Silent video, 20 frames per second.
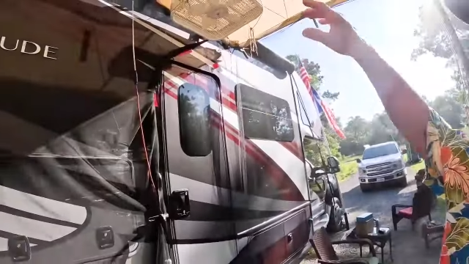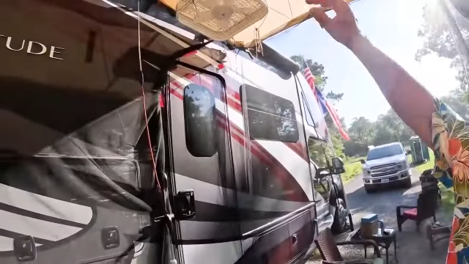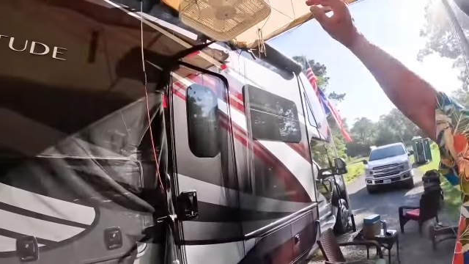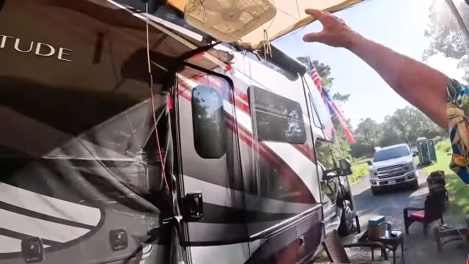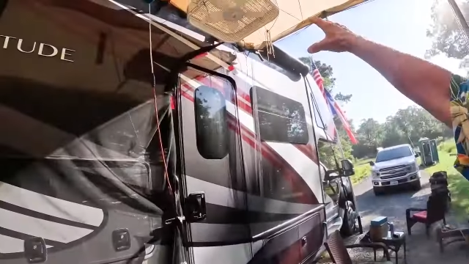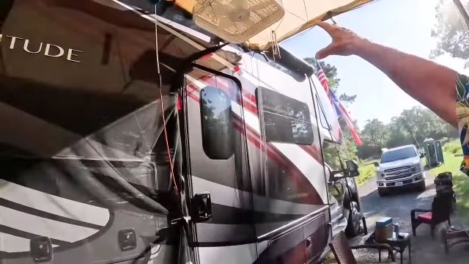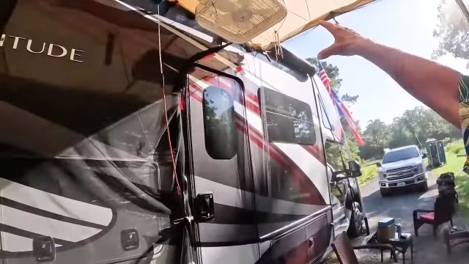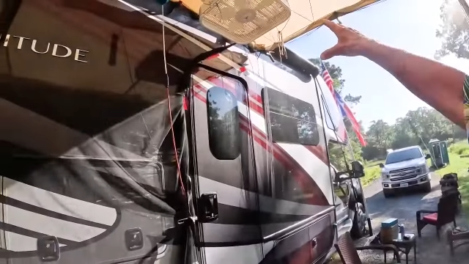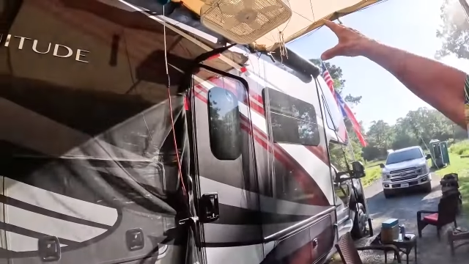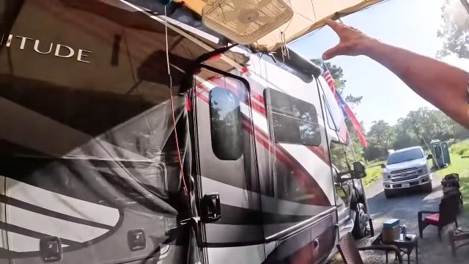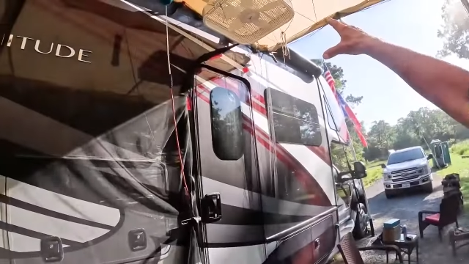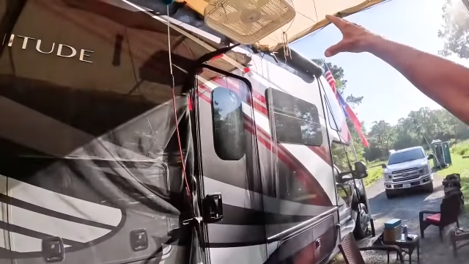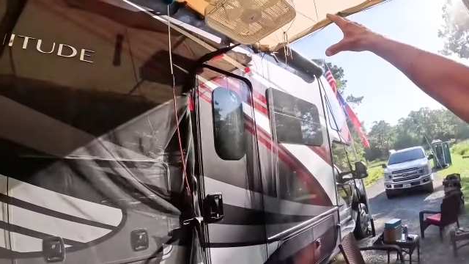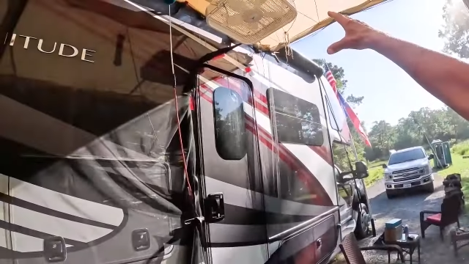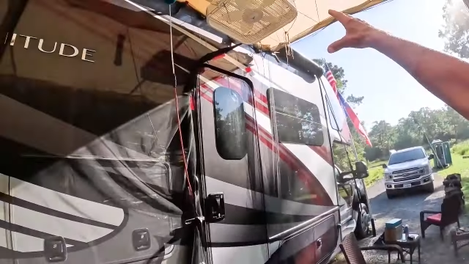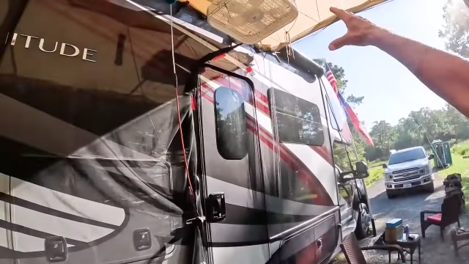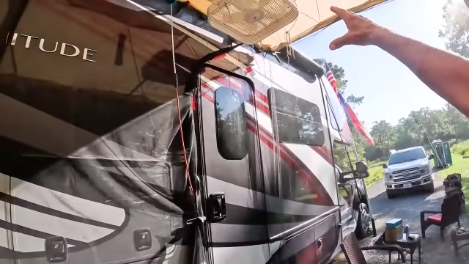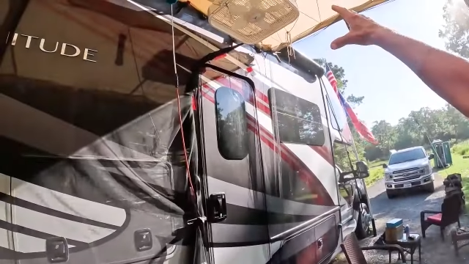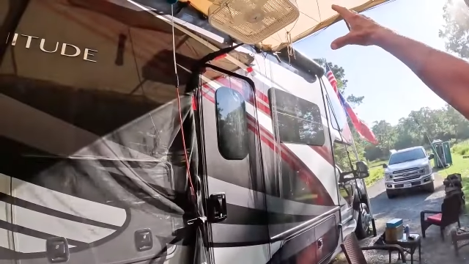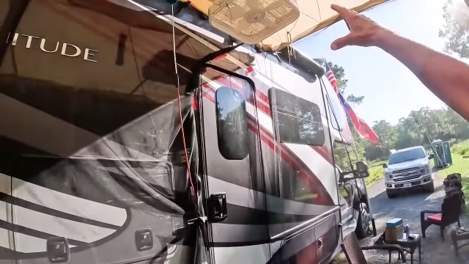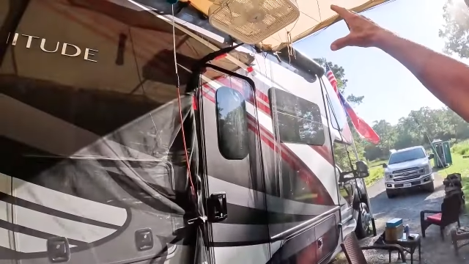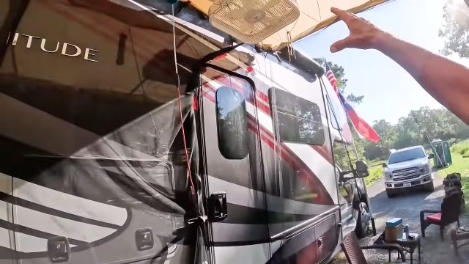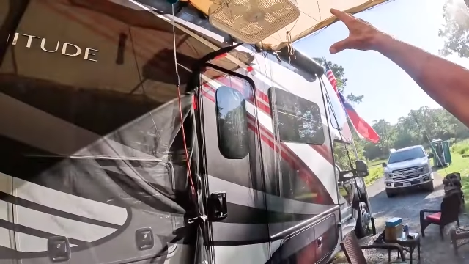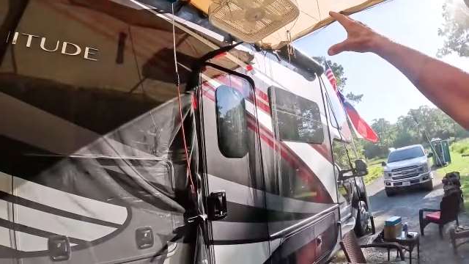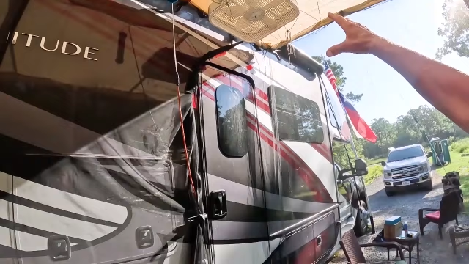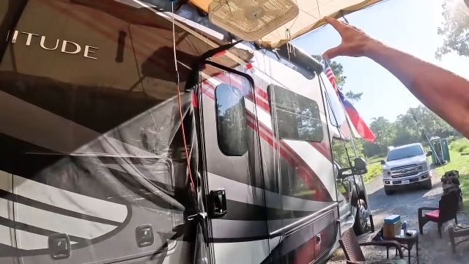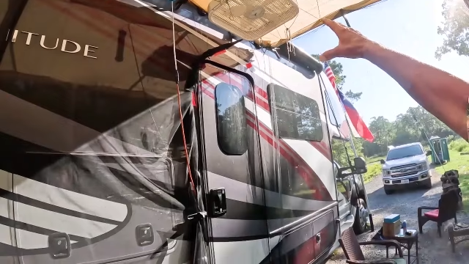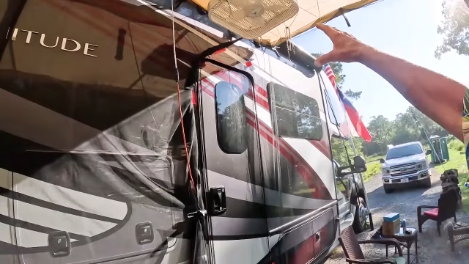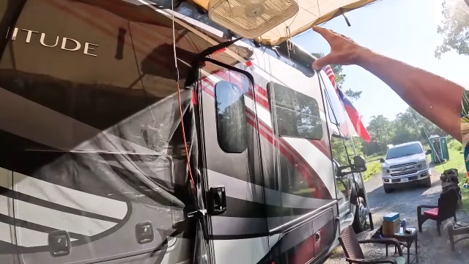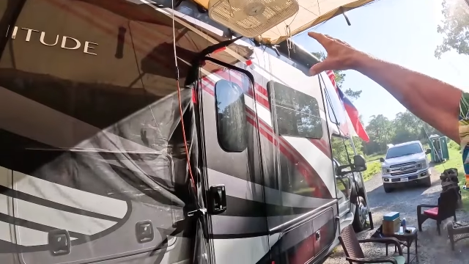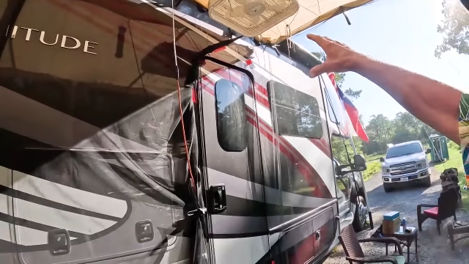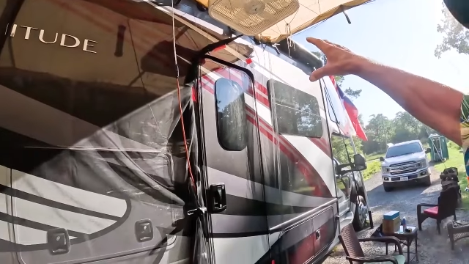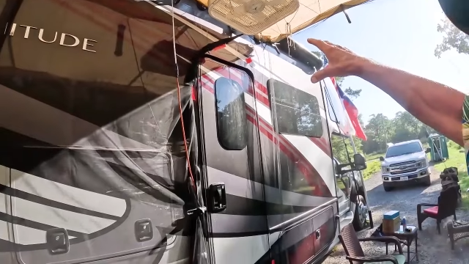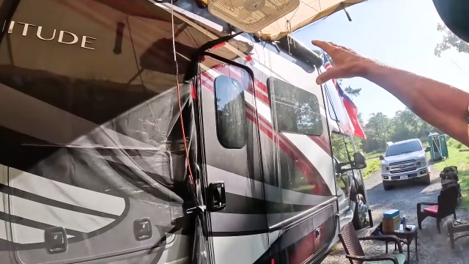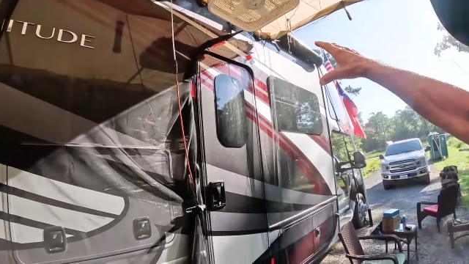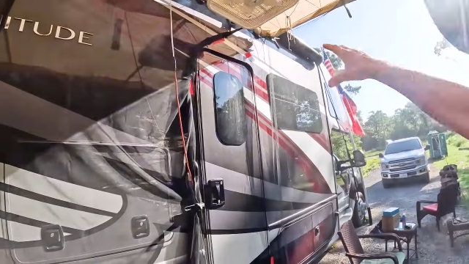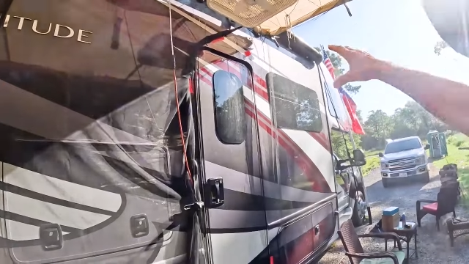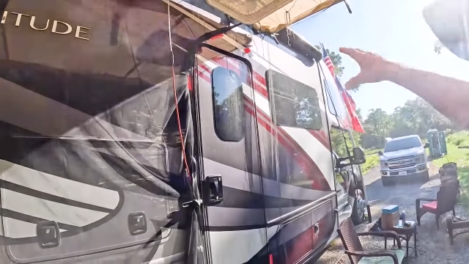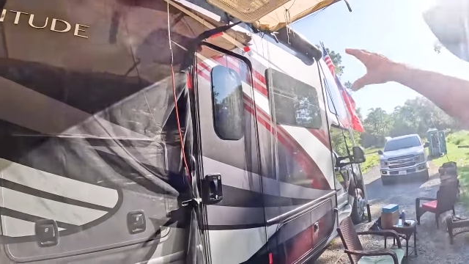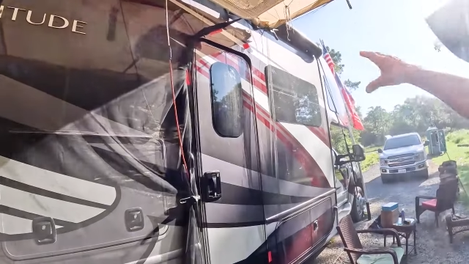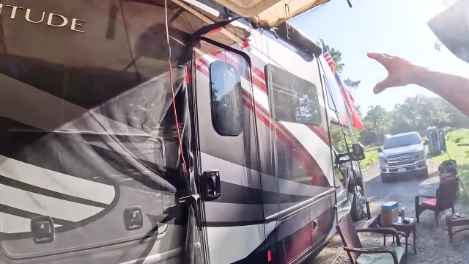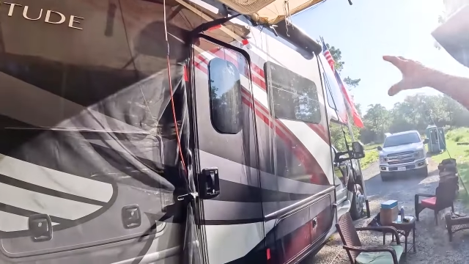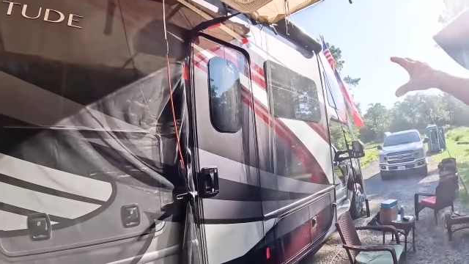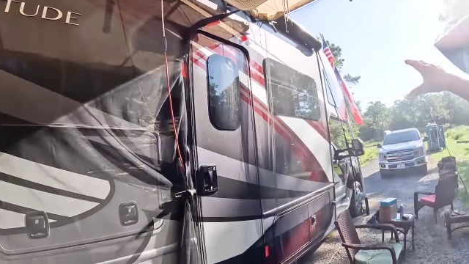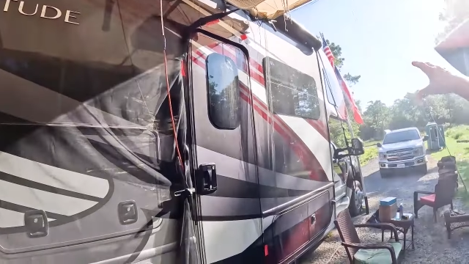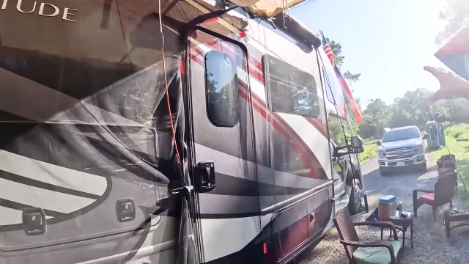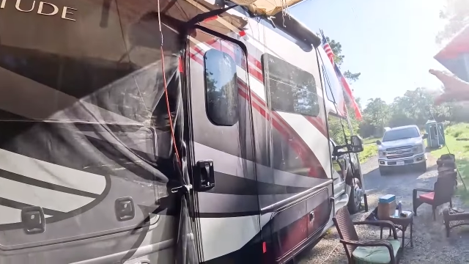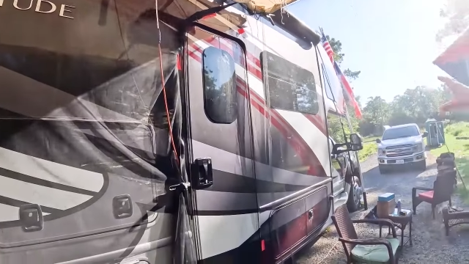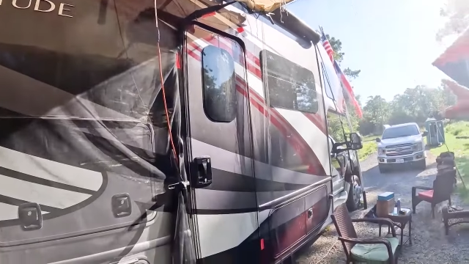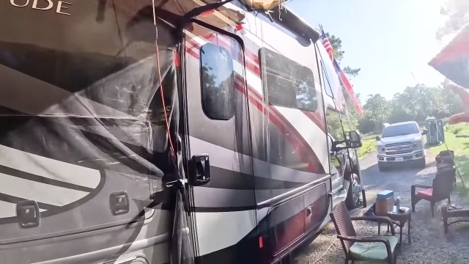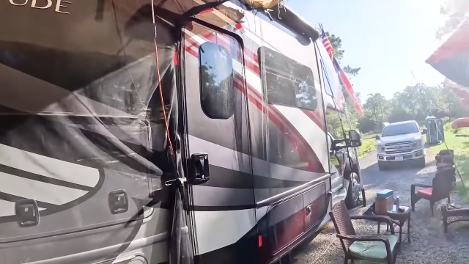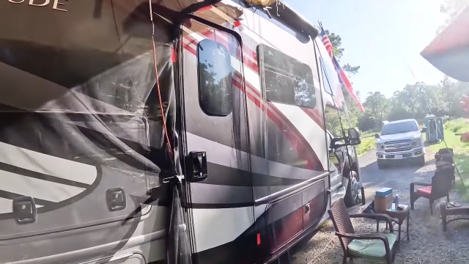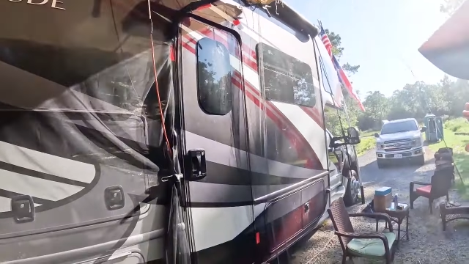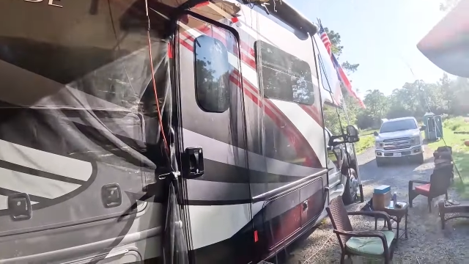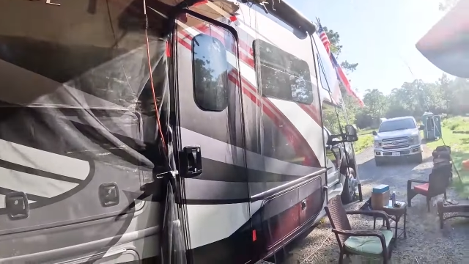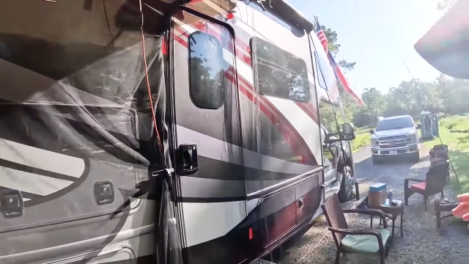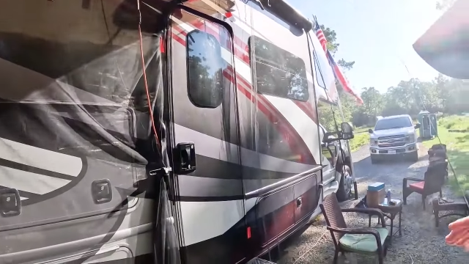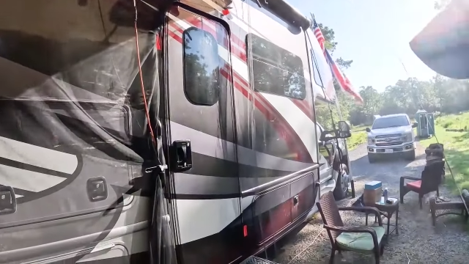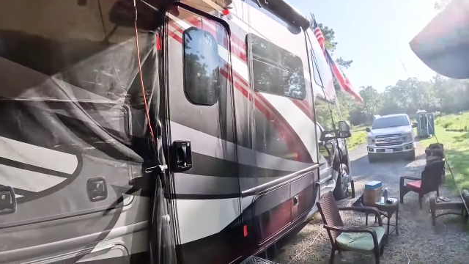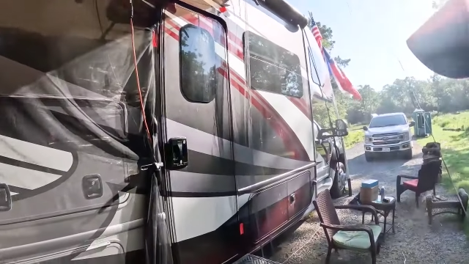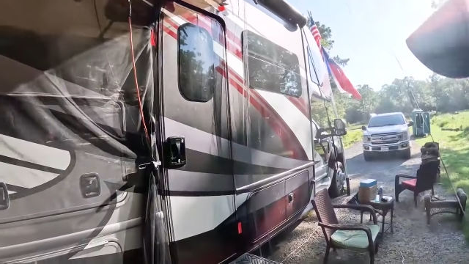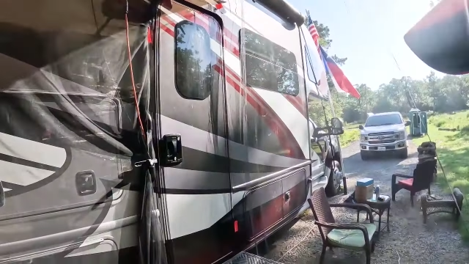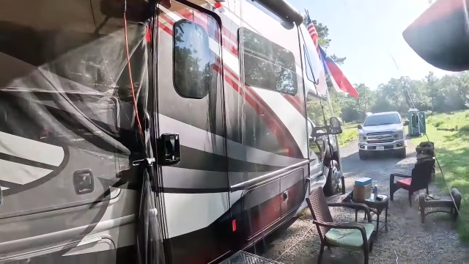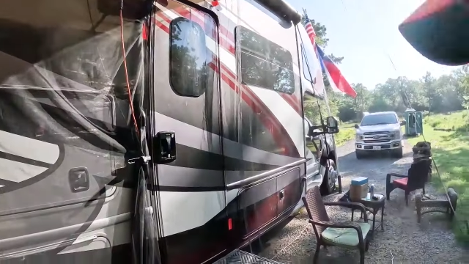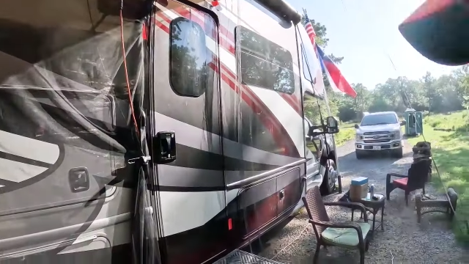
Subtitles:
Nobody's mouth can be seen.